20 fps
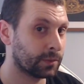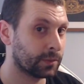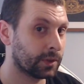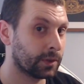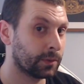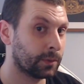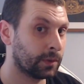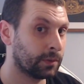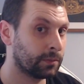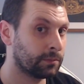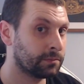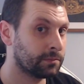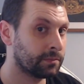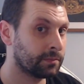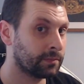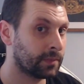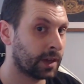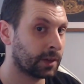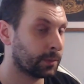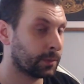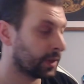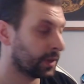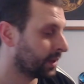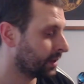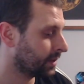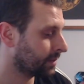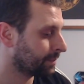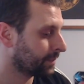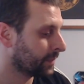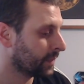will know what animal that
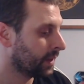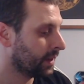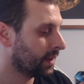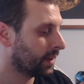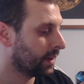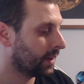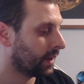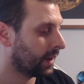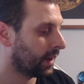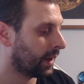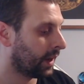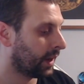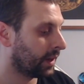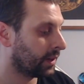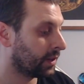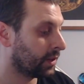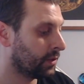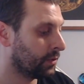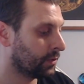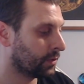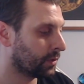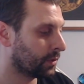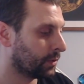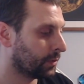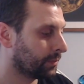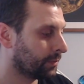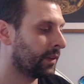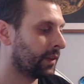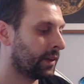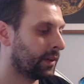is. And a
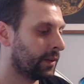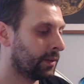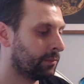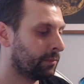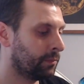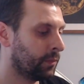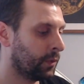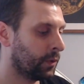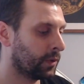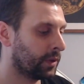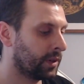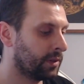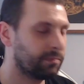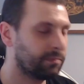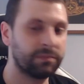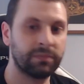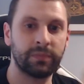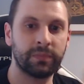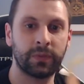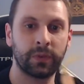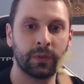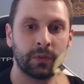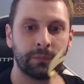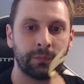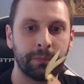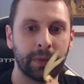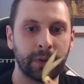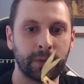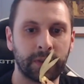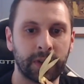unicorn. They are already sort
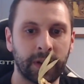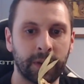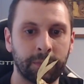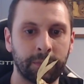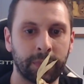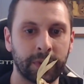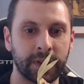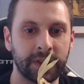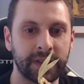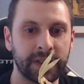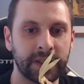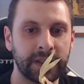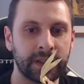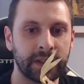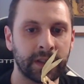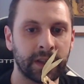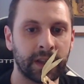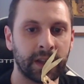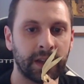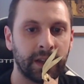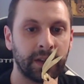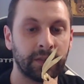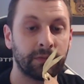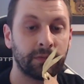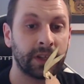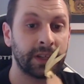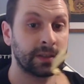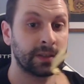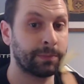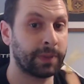of built up, printed and
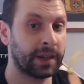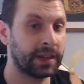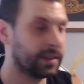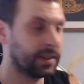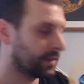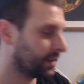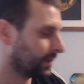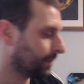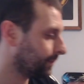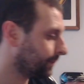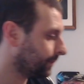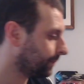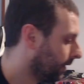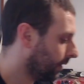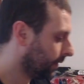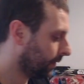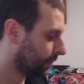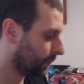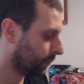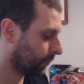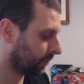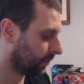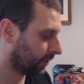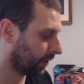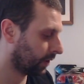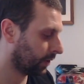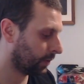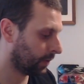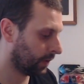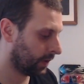ready to paint. There is
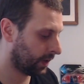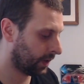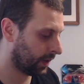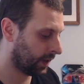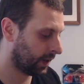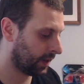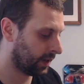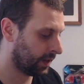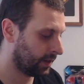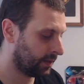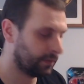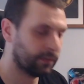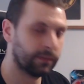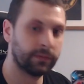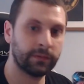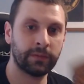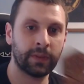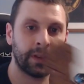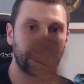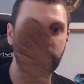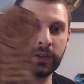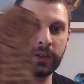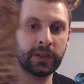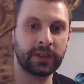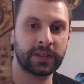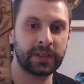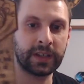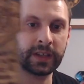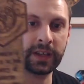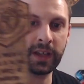also a very
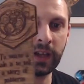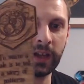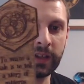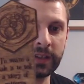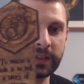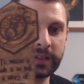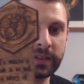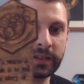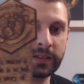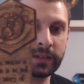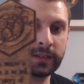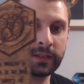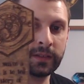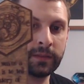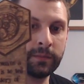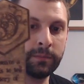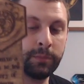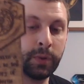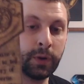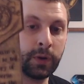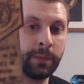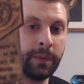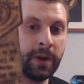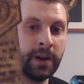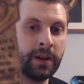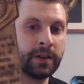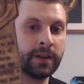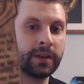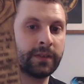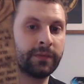nicely cut
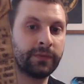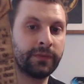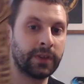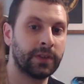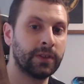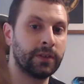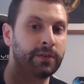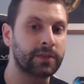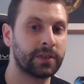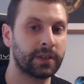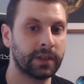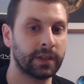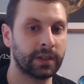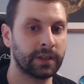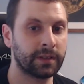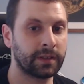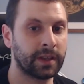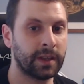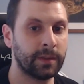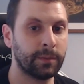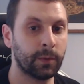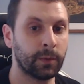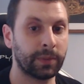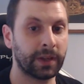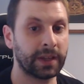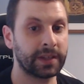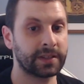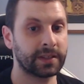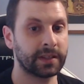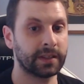bookmark for you to keep your
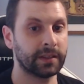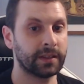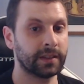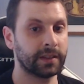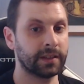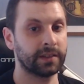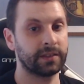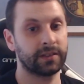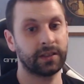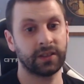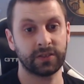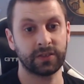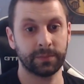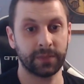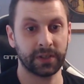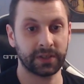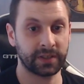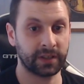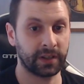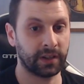place in the Dungeon Master